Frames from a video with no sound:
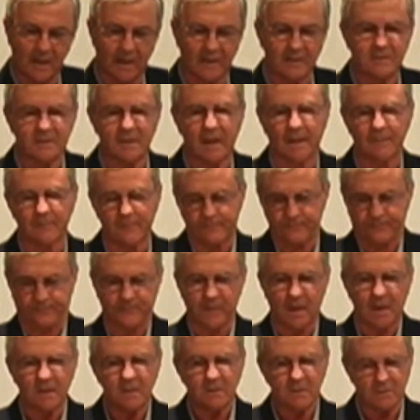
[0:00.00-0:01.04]
I'd say,
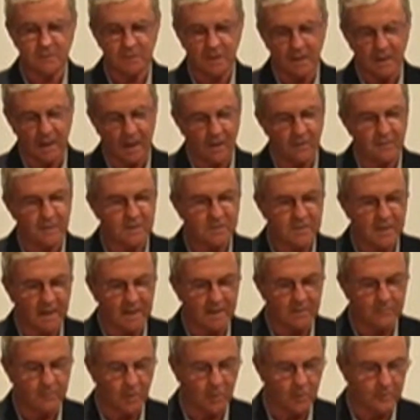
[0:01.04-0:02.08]
there's a car on the side of
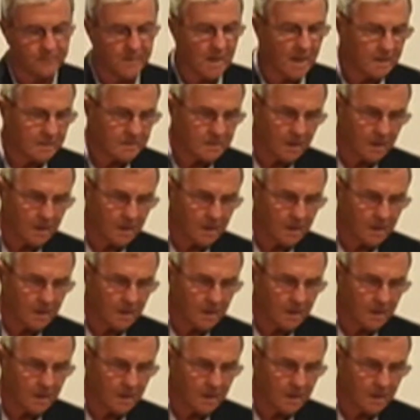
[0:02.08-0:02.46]
the road.